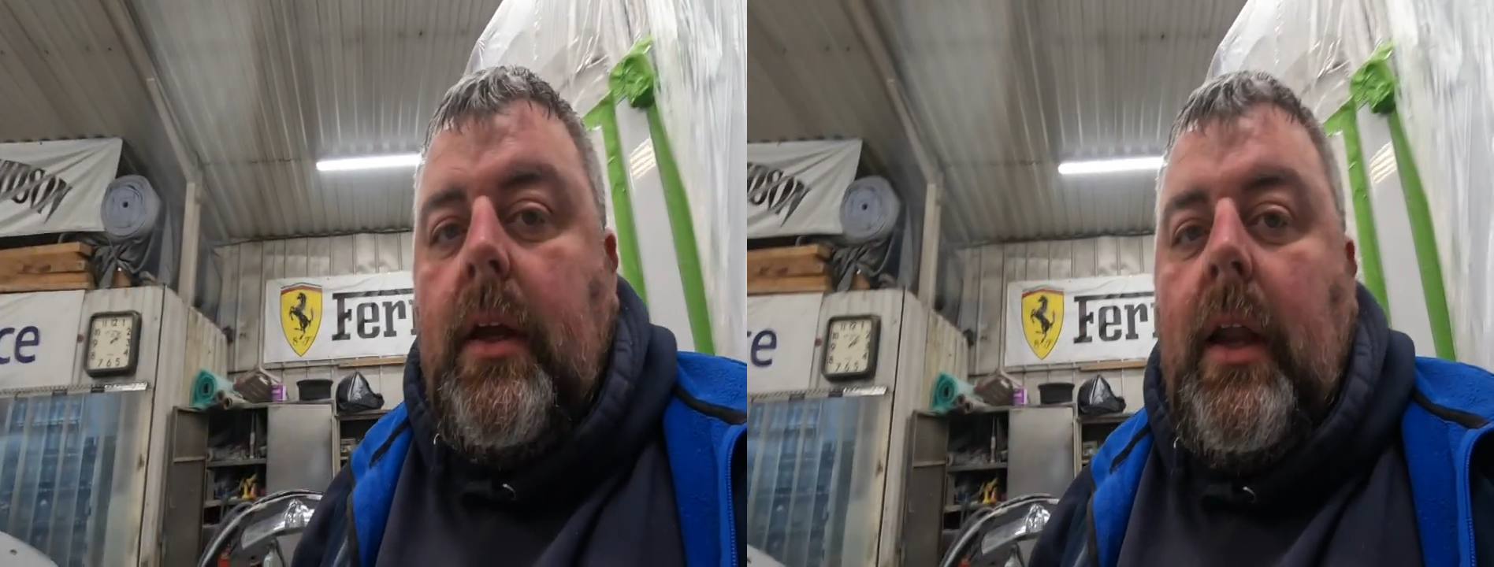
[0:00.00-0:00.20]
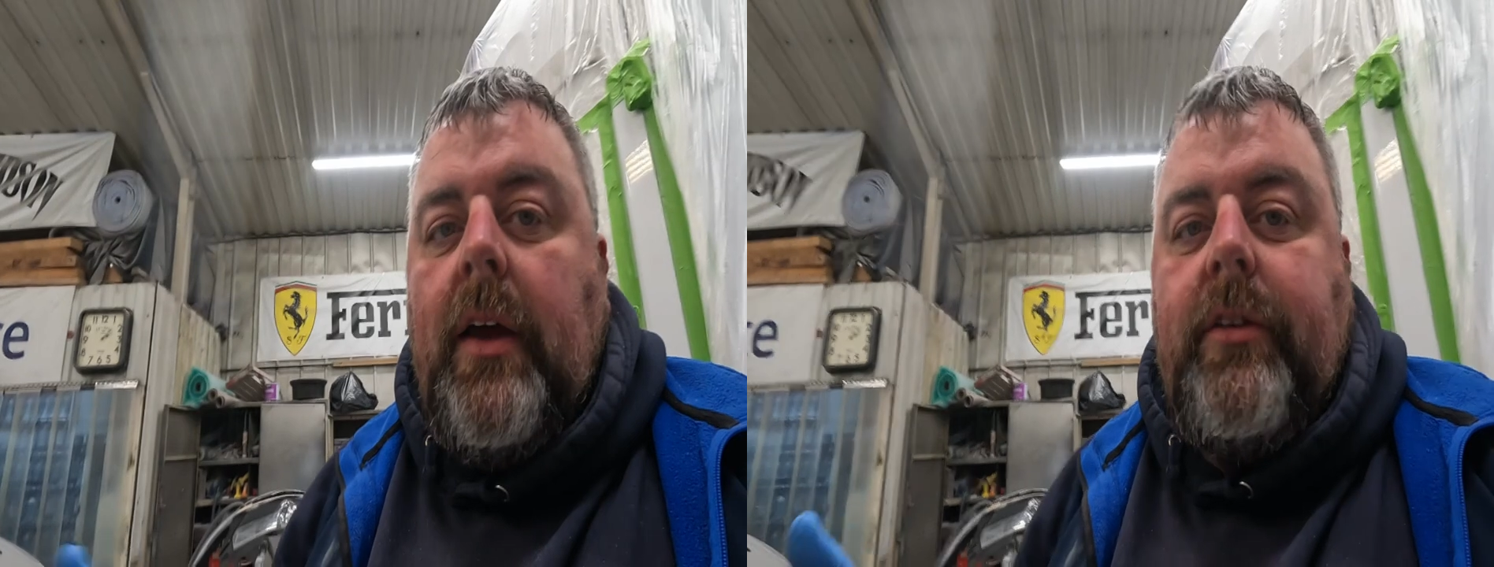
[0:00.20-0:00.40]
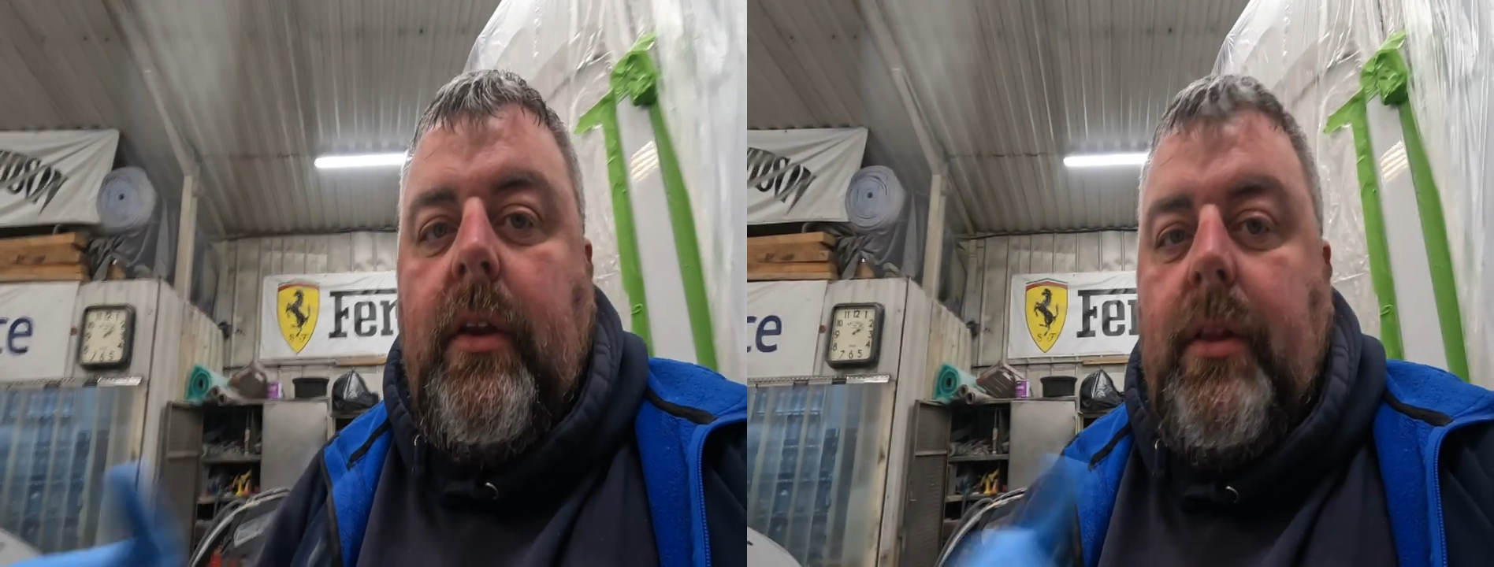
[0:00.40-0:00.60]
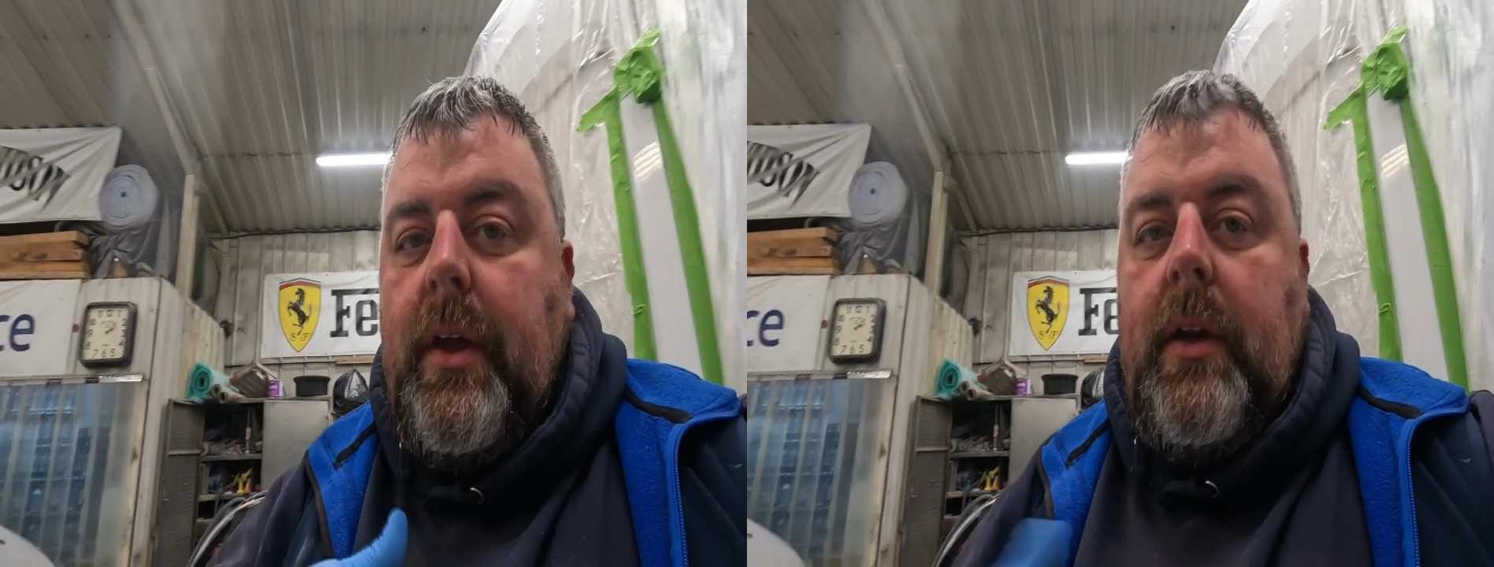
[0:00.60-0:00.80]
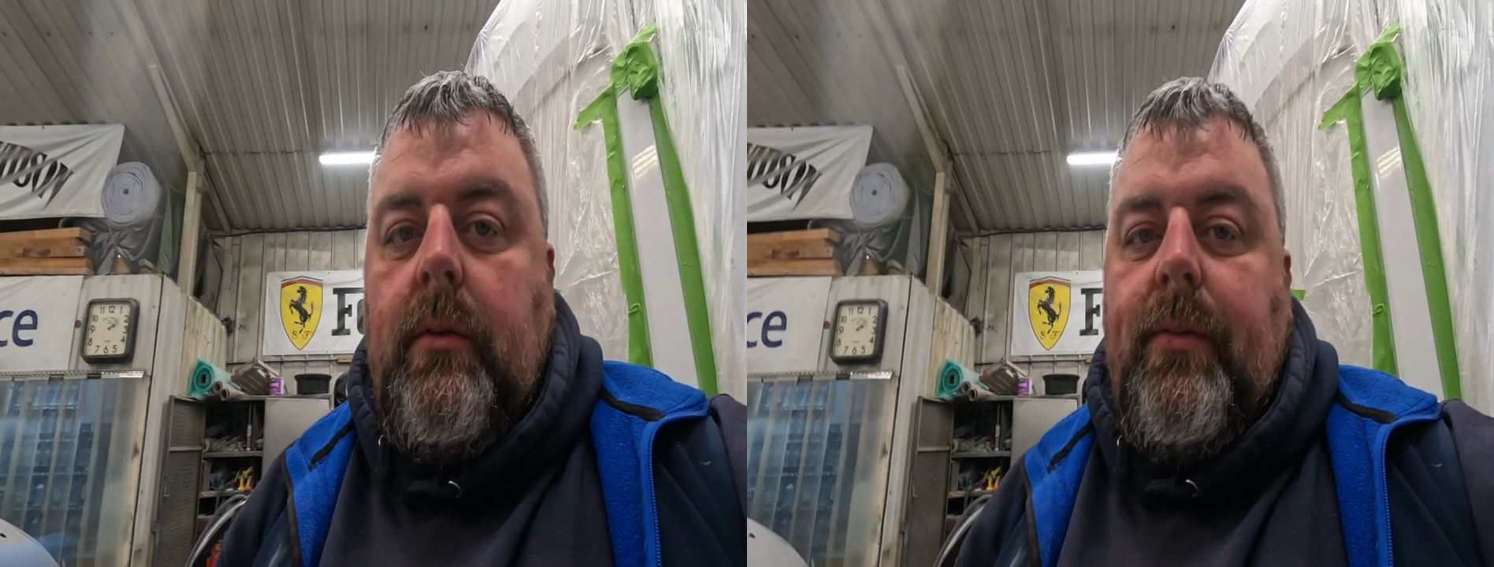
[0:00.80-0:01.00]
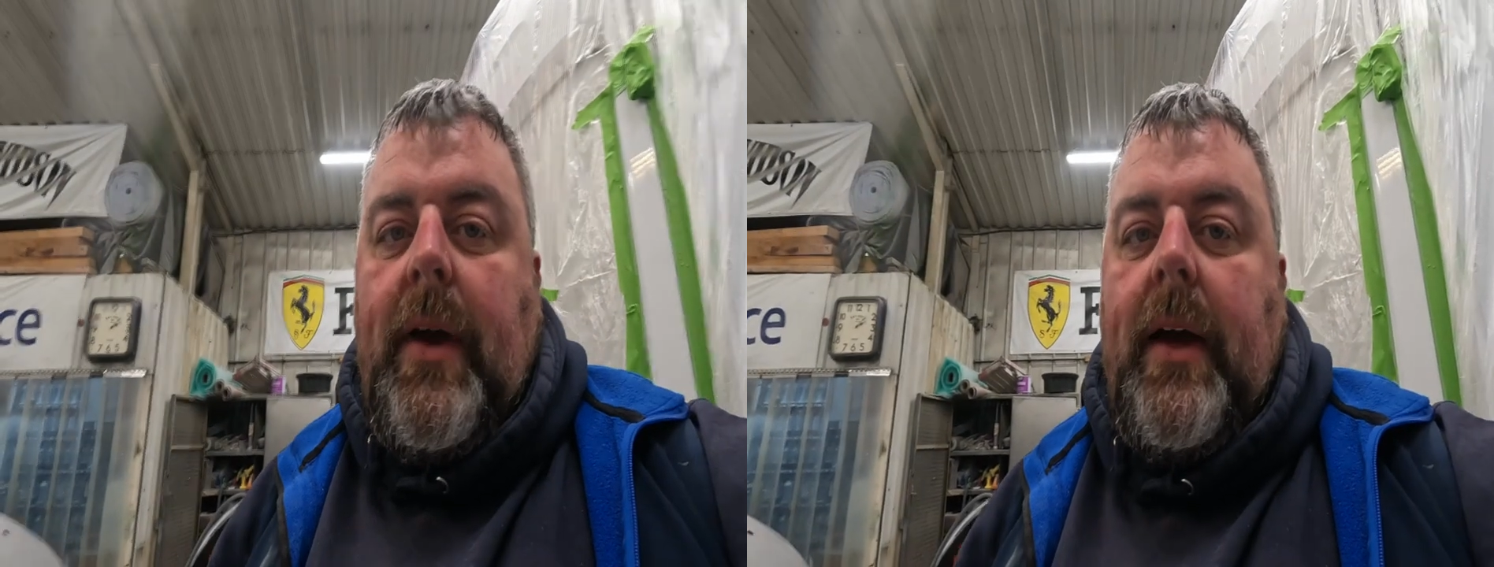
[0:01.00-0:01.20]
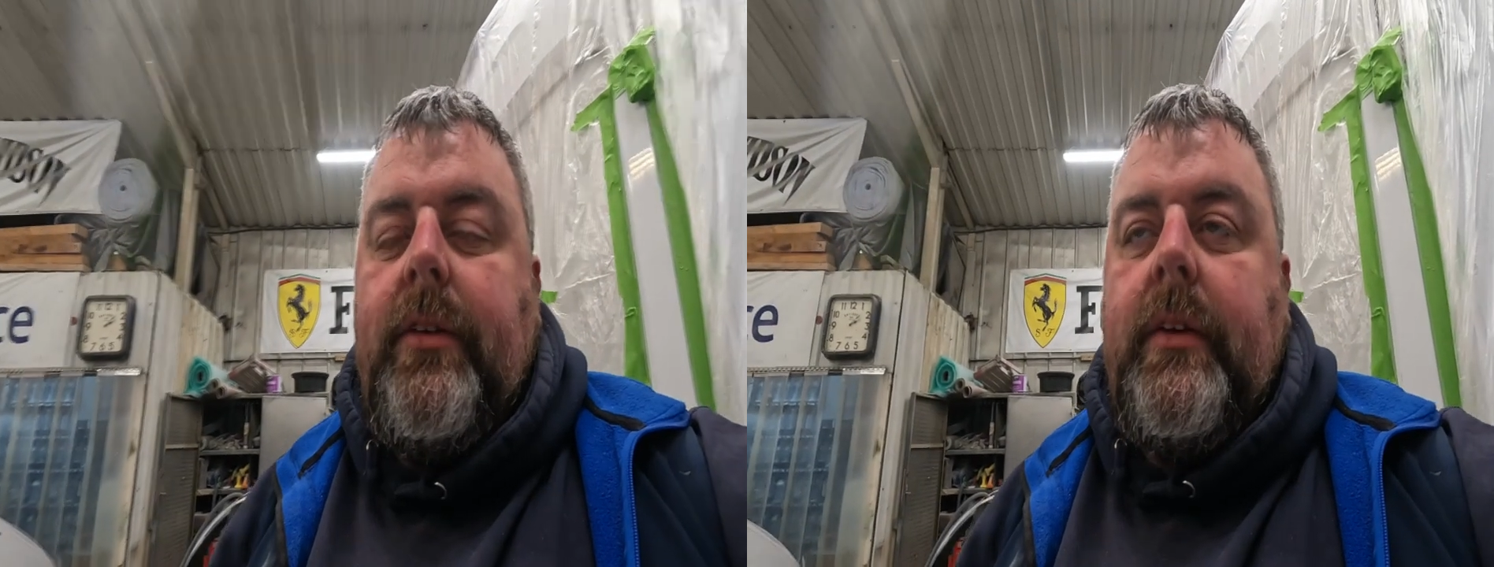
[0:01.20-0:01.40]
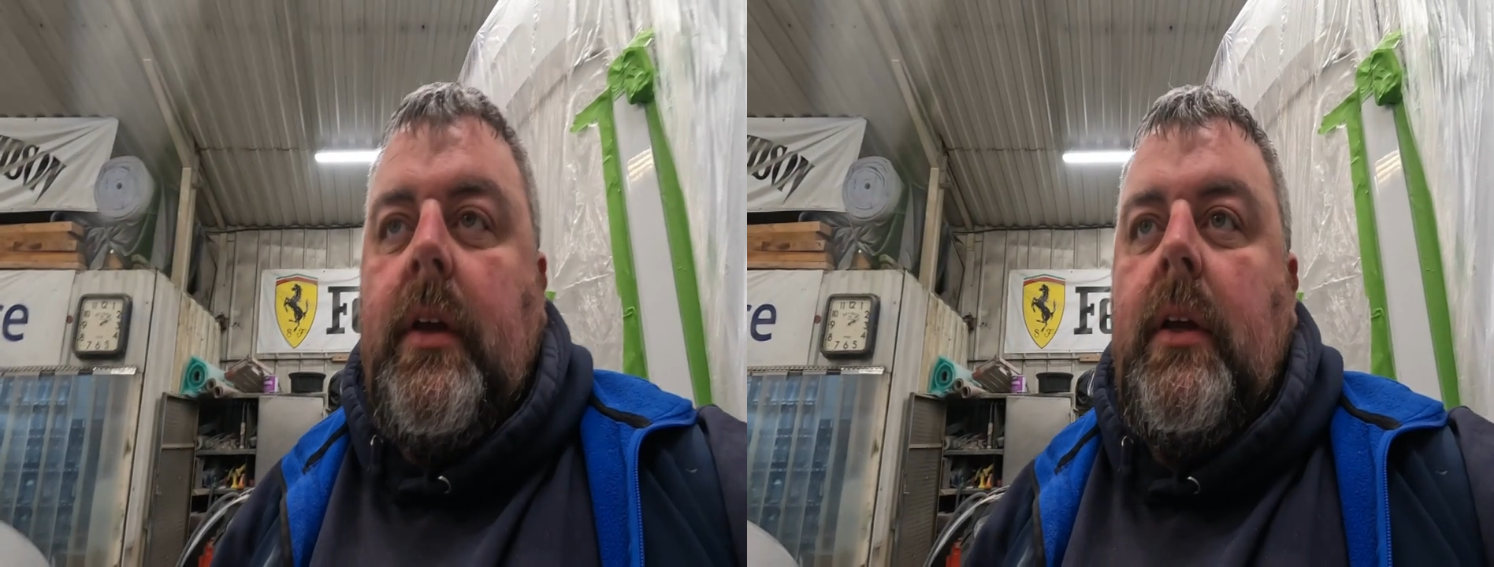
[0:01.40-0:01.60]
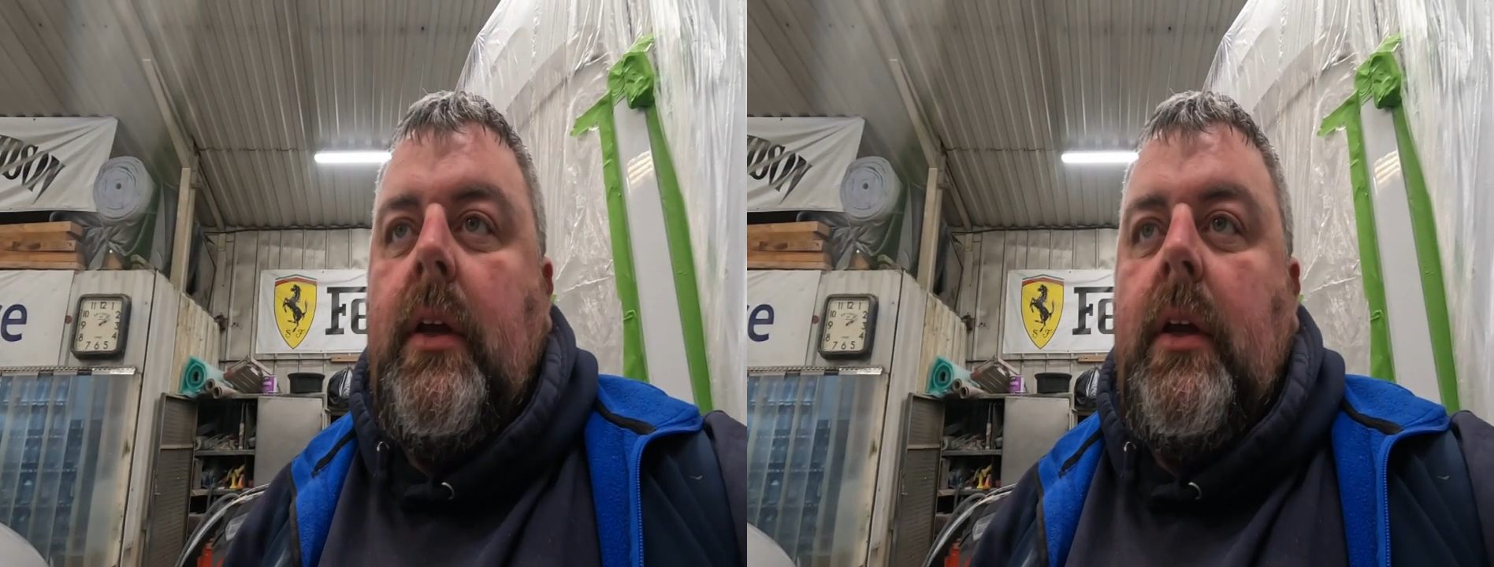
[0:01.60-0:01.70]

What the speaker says: nice and thin and fast.